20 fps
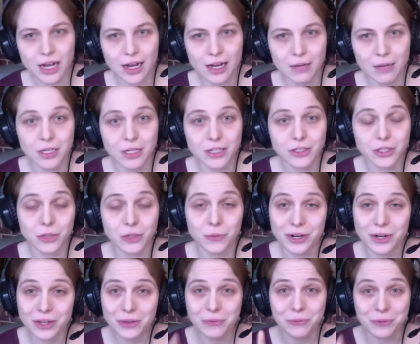So one of
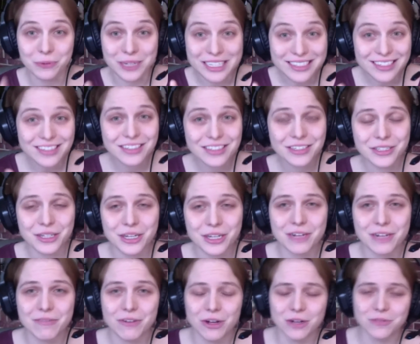the reasons it
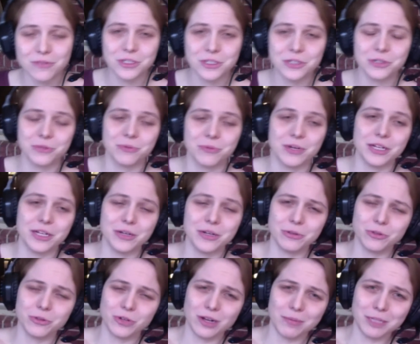evolved into radio
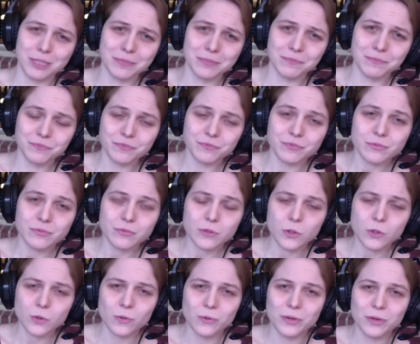drama
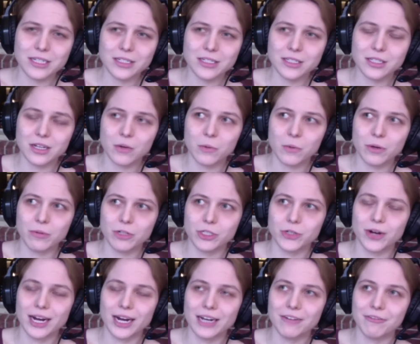was we were
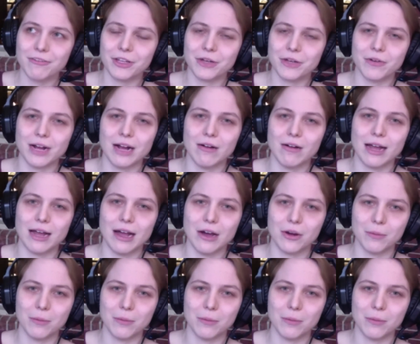trying to figure out how to